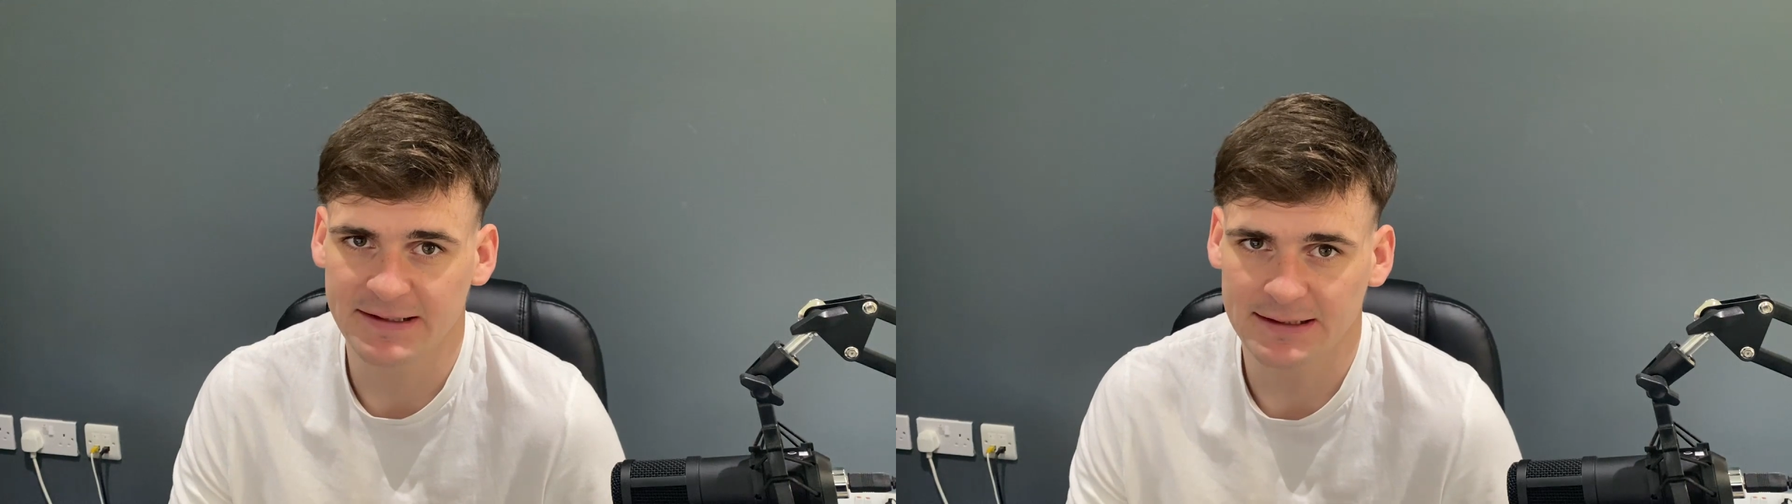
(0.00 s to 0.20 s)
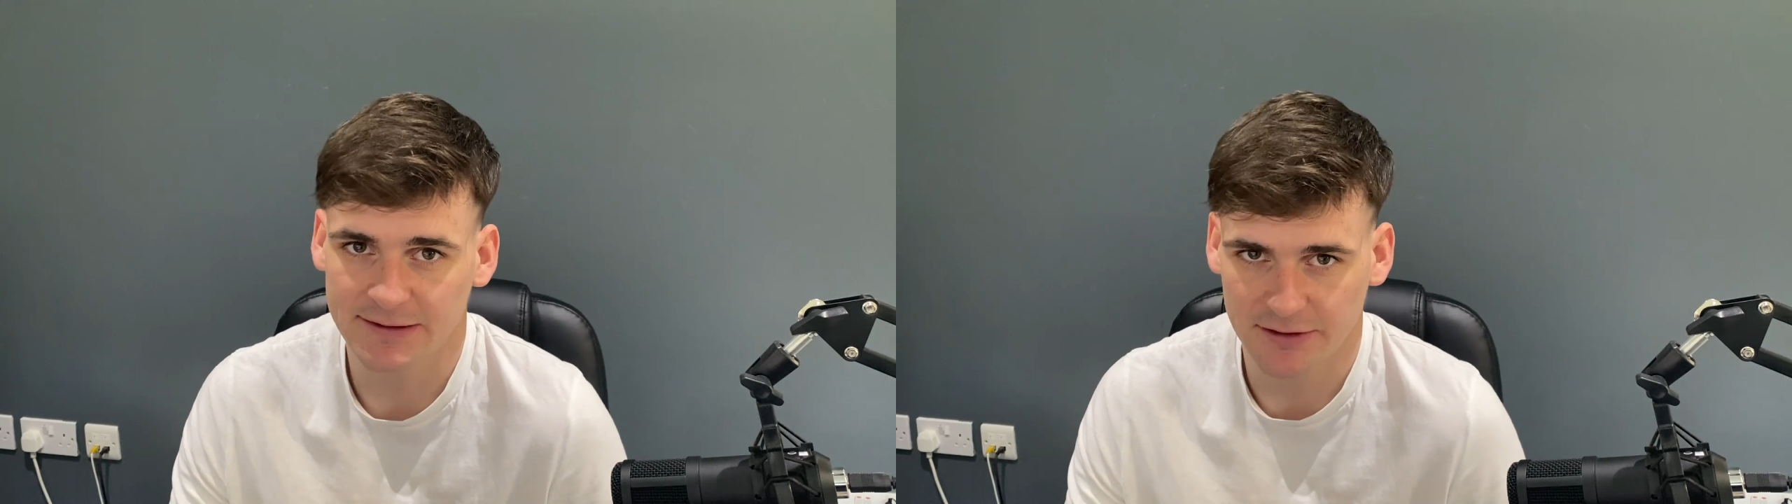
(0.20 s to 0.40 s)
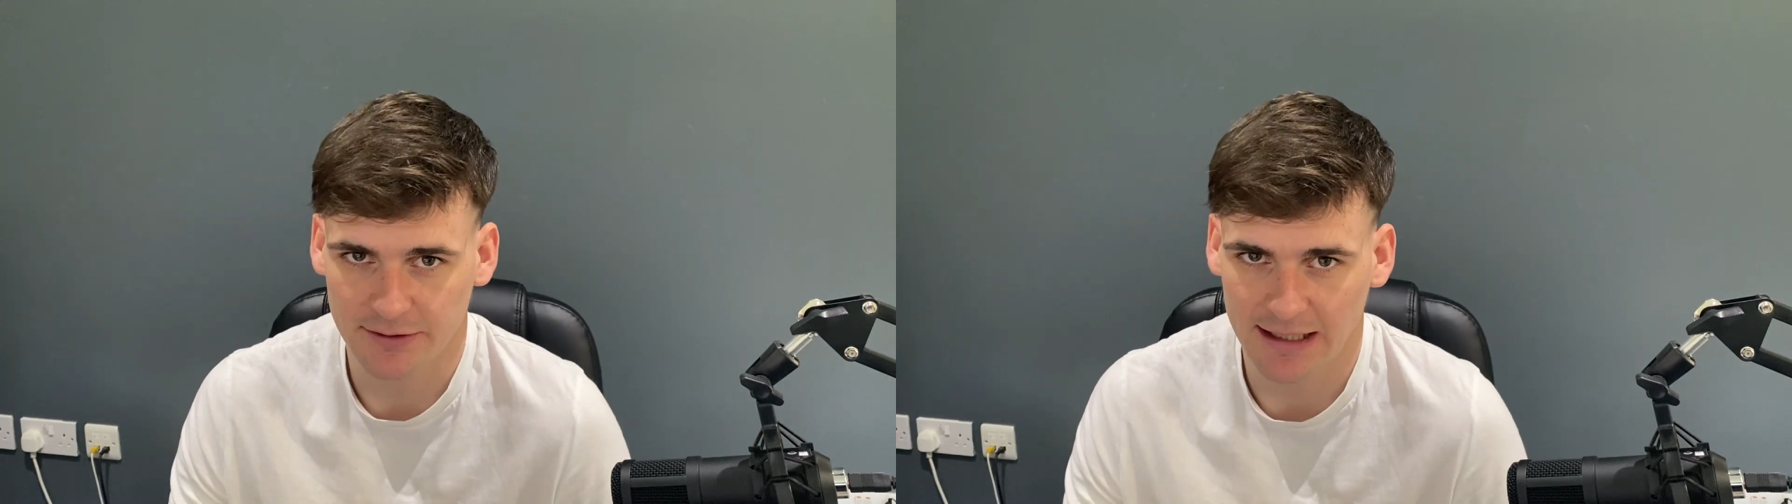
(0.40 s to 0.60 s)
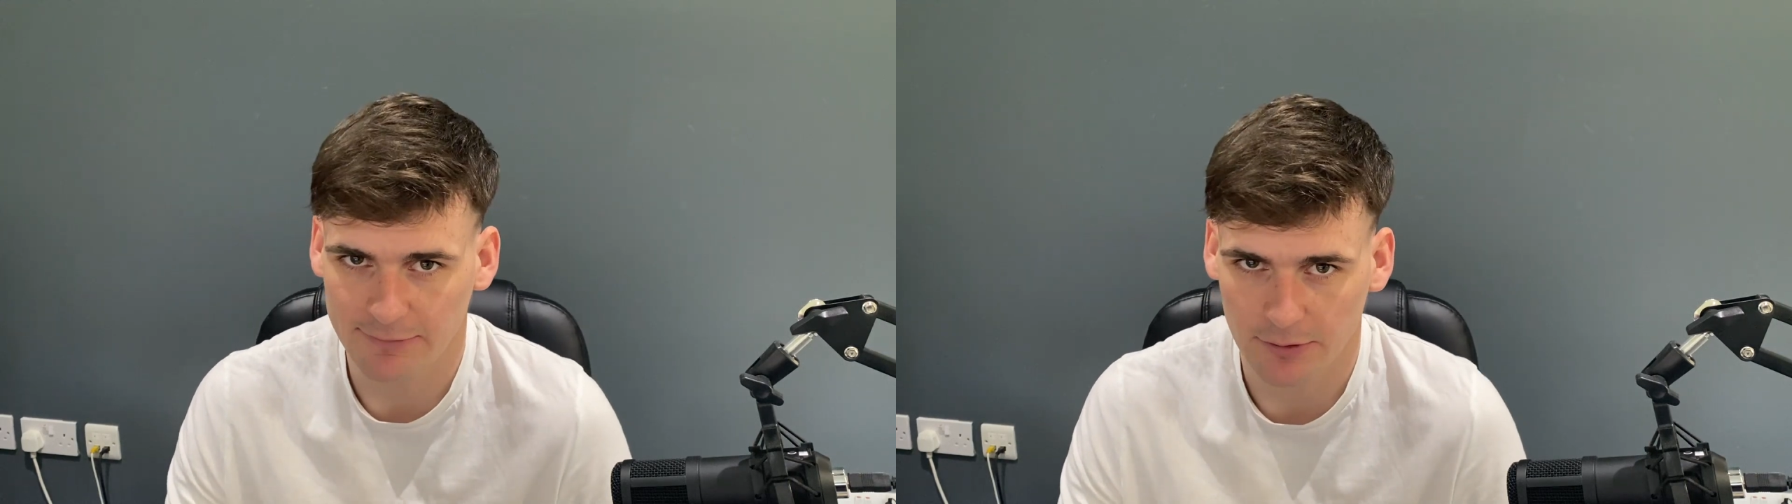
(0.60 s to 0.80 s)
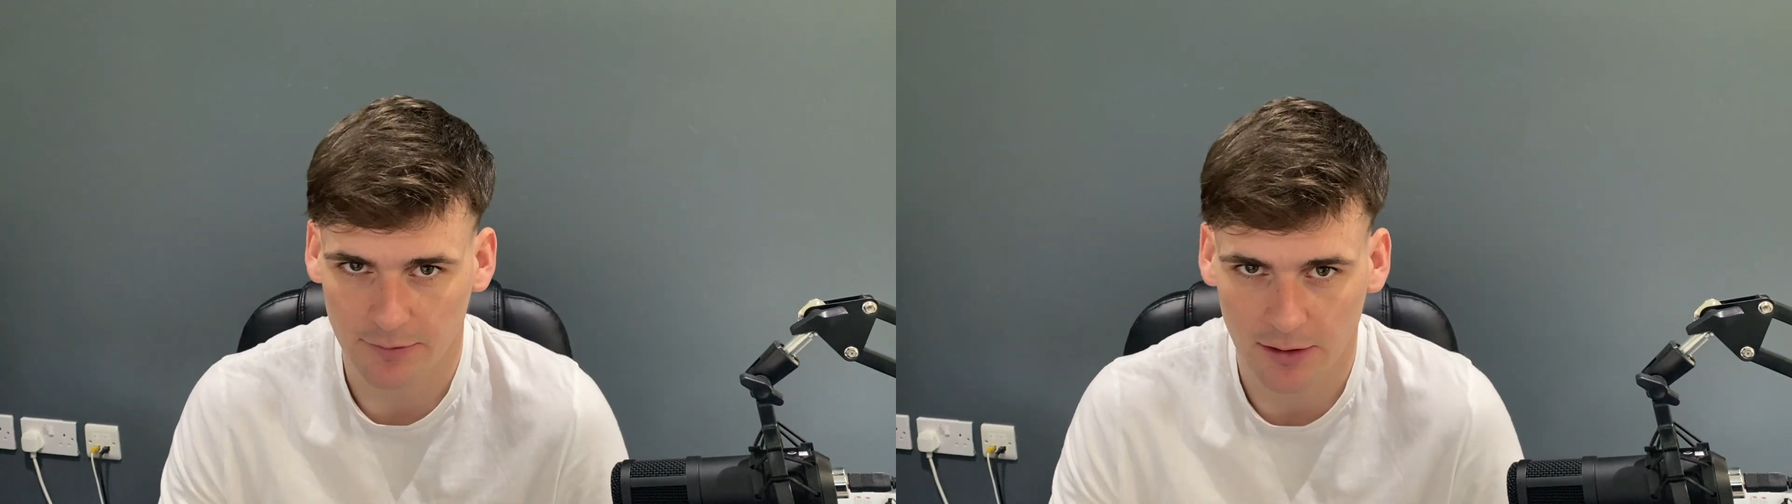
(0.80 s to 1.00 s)
sellers only
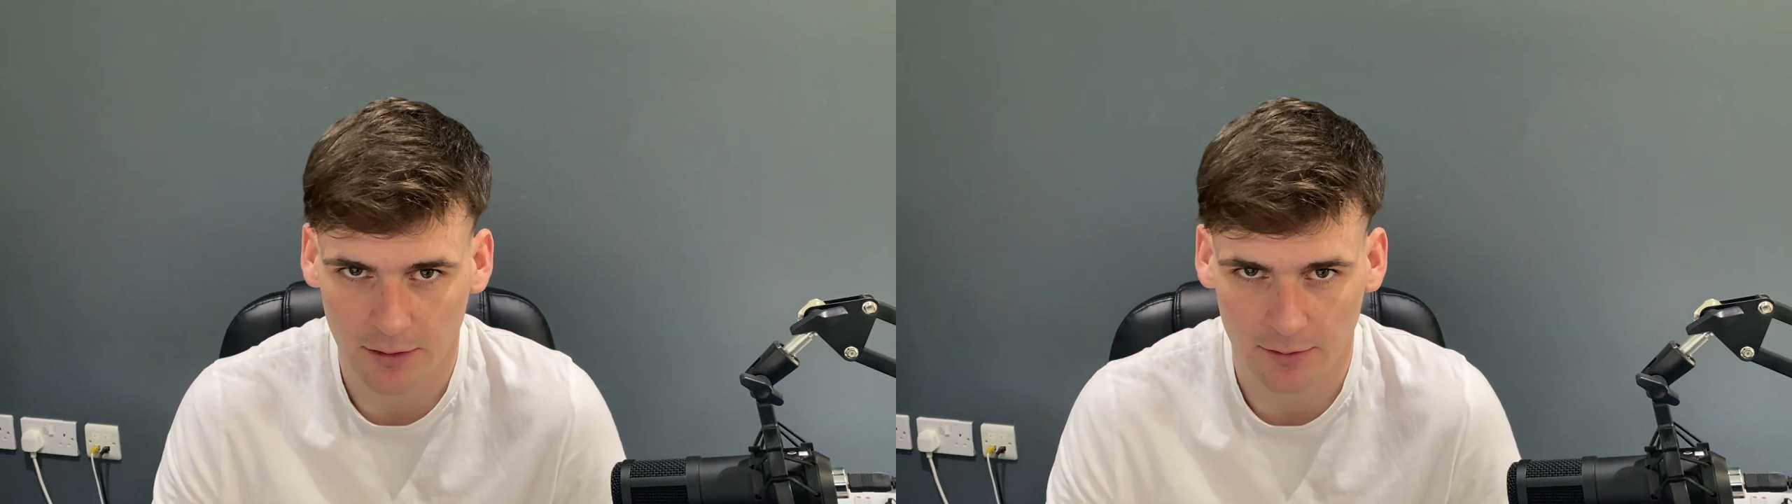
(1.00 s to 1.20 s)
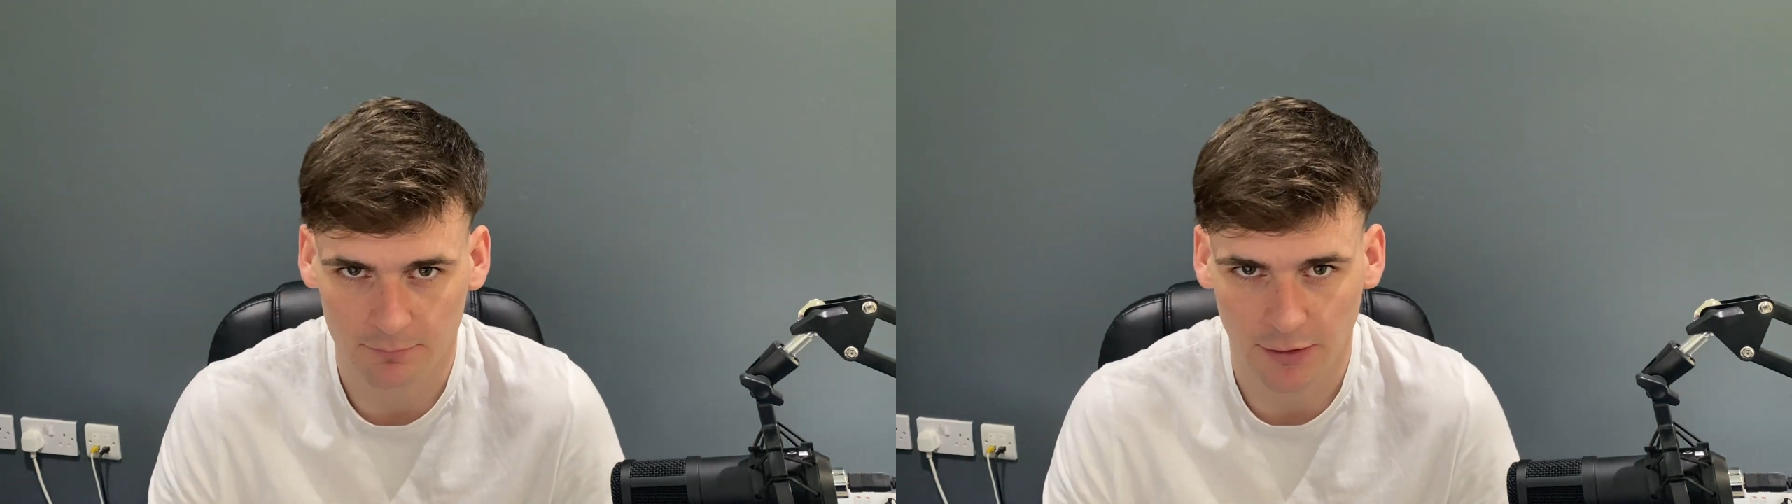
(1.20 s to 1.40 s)
have a,